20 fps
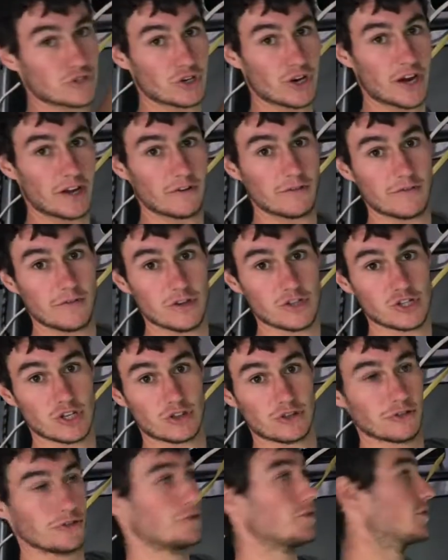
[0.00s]
try and fish
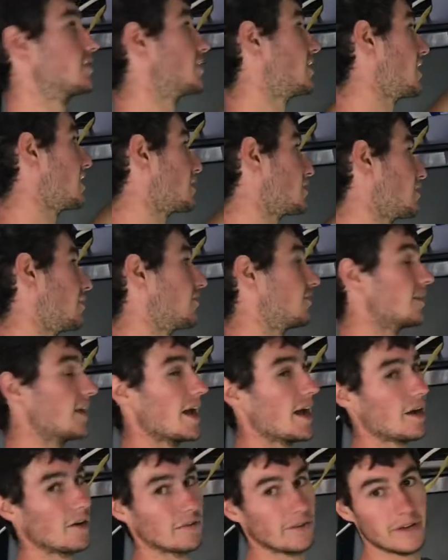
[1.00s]
it through or take stuff
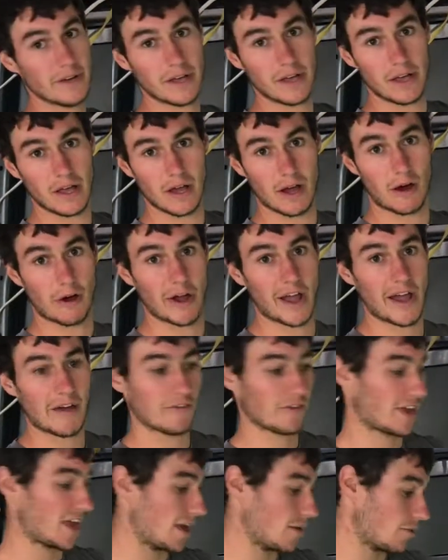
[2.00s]
down. I'll
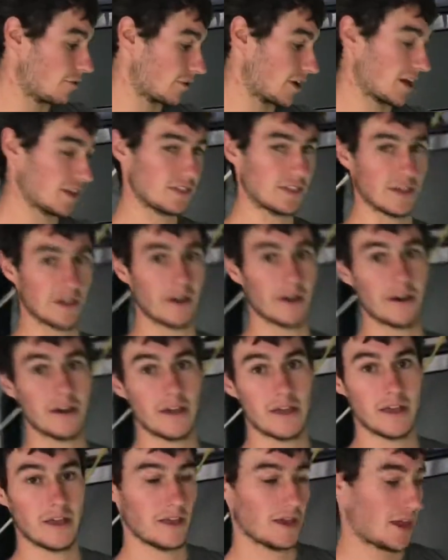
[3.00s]
have a cable right there.
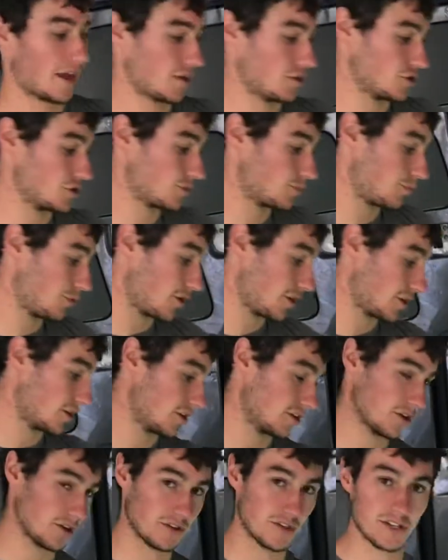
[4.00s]
I can just plug it
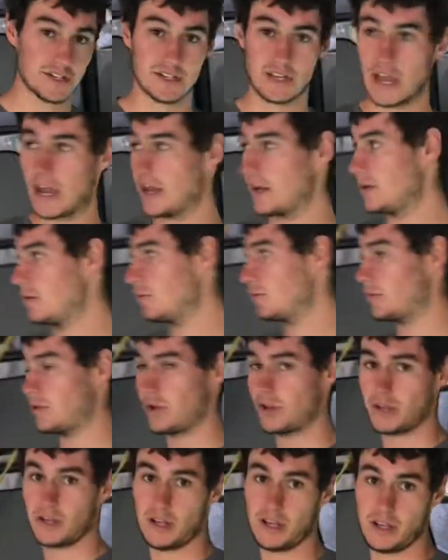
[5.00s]
in on this side,
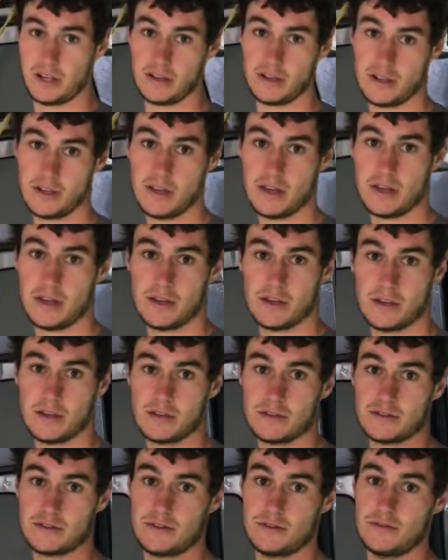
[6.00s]
plug it in
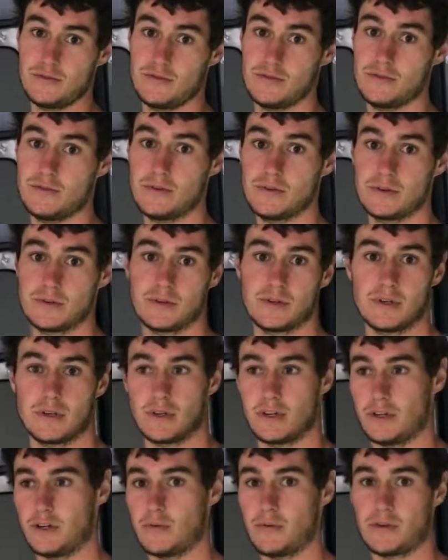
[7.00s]
to,
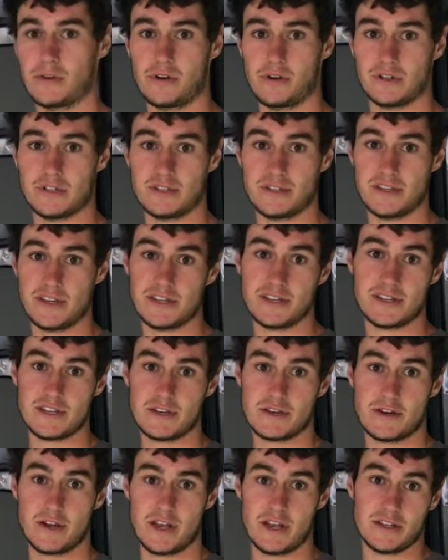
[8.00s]
whether it's
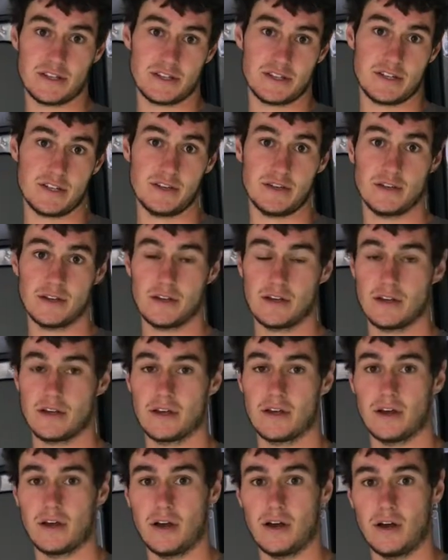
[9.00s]
DC or AC,
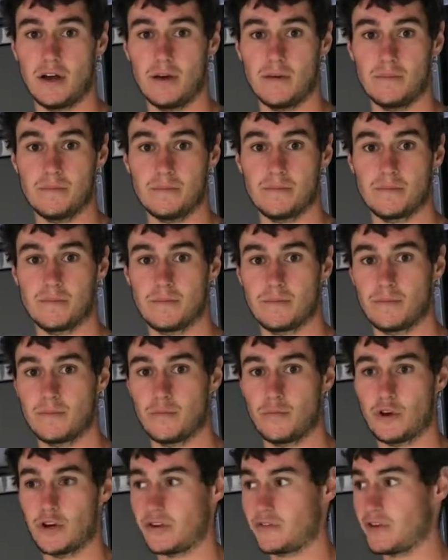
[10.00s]

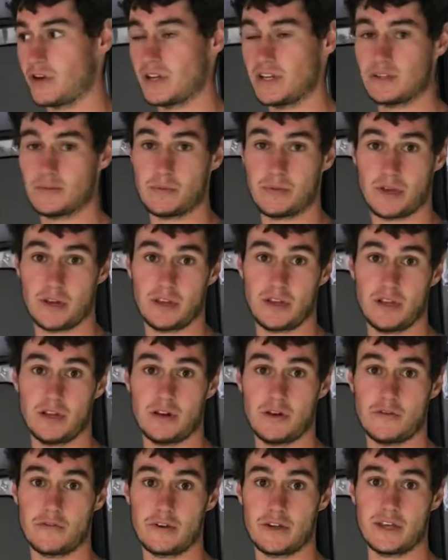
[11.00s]
whatever I need to plug it
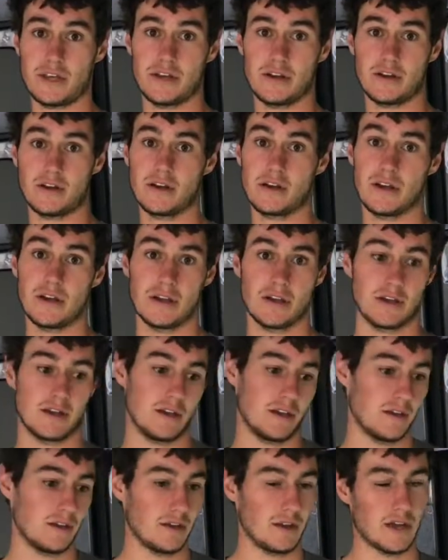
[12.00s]
in over here,
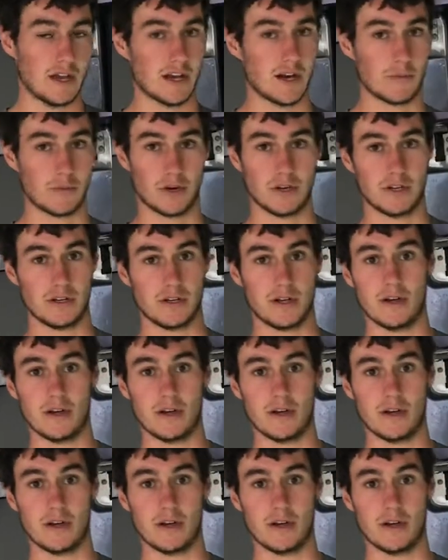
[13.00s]
and I'm ready to